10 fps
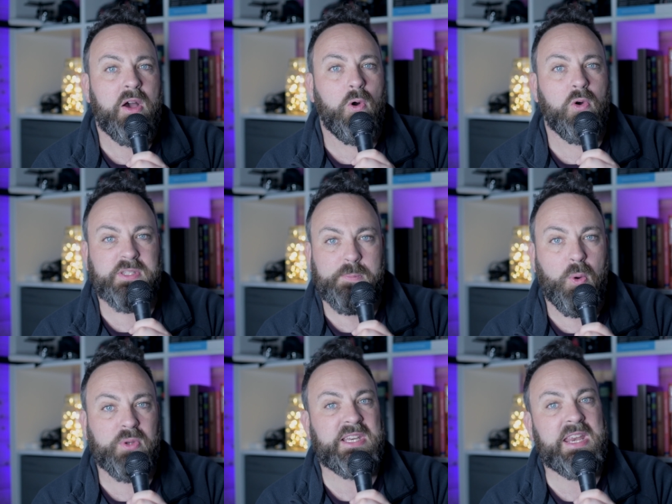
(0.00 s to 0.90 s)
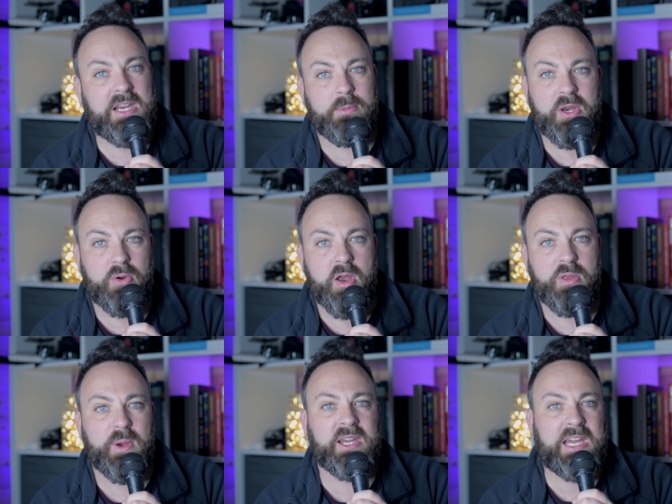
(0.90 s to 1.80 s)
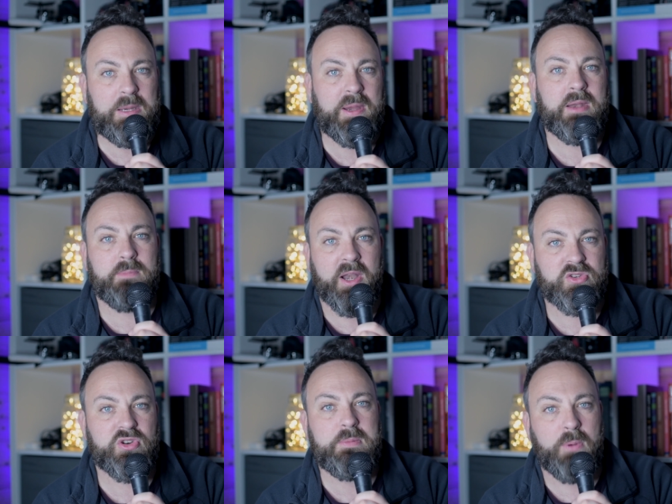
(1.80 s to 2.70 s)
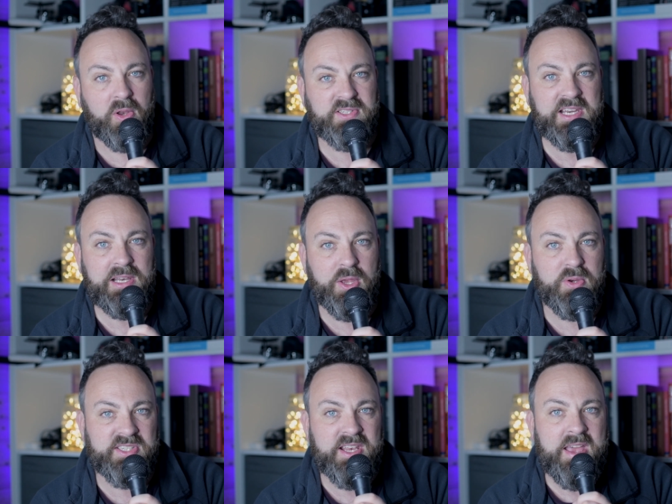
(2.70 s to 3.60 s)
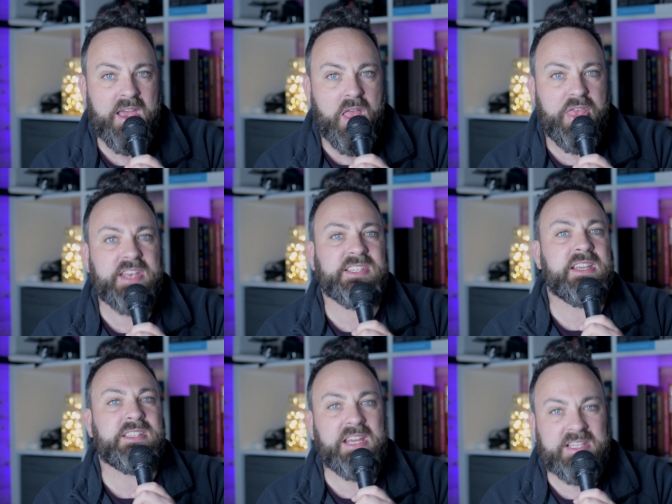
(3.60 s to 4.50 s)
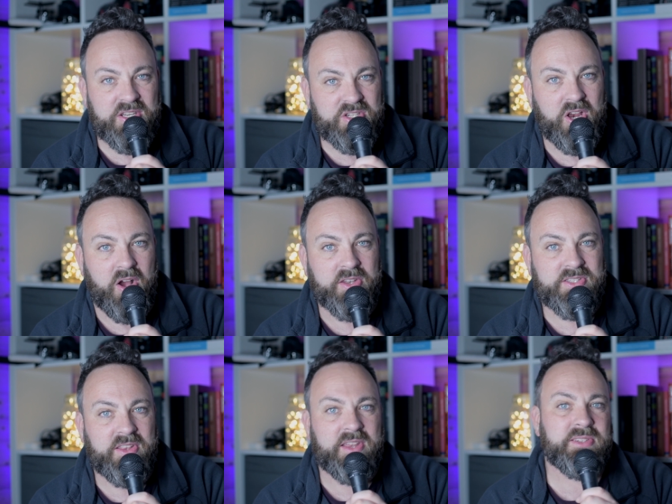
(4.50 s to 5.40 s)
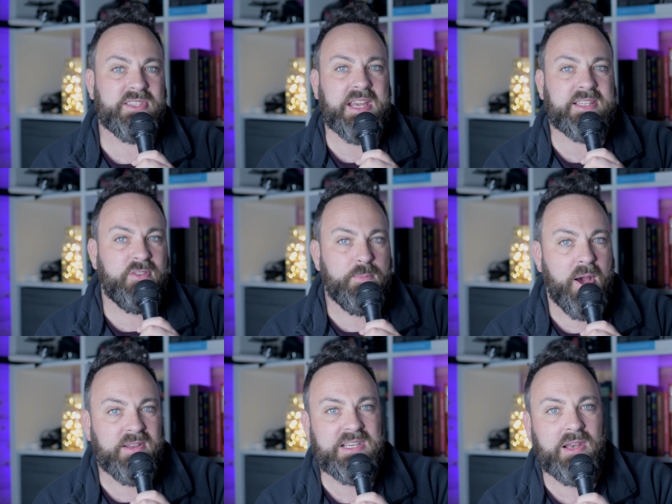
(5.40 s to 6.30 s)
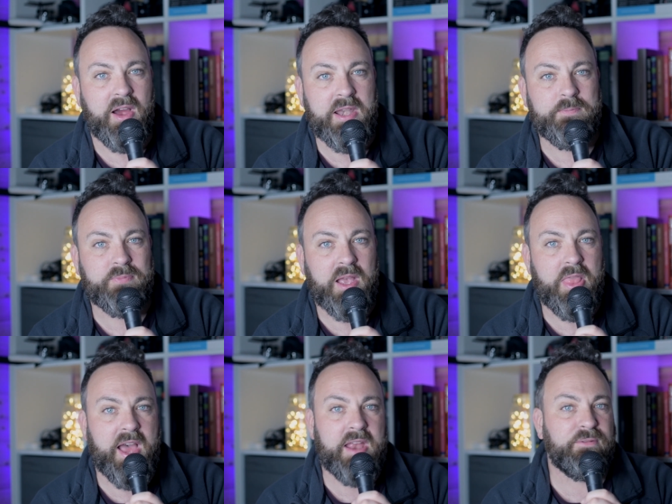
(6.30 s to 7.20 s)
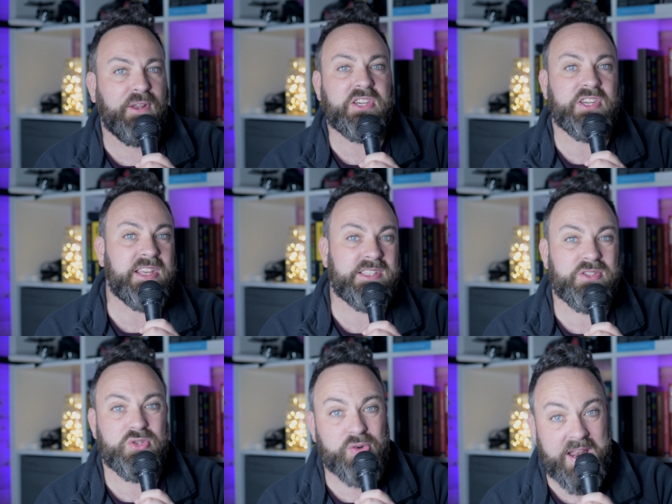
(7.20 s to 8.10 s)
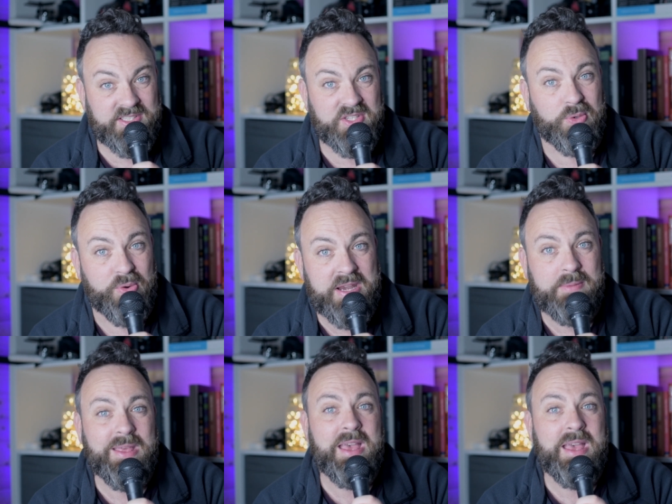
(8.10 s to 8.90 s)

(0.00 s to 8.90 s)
or supporting economic growth by keeping monetary policy loose. There's a decent chance that they'll stick to the party line that inflation is transitory